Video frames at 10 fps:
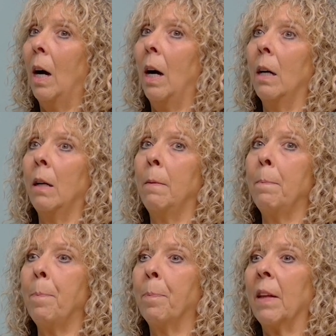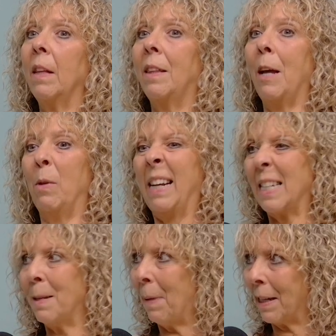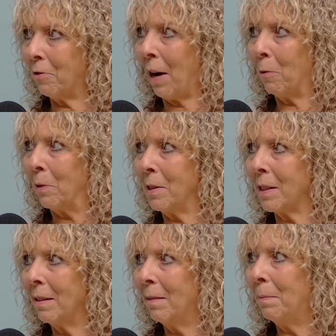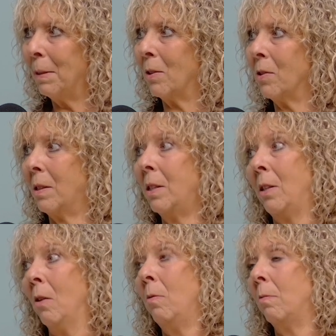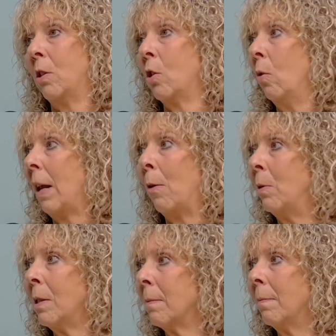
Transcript: They were getting better hours because, school hours.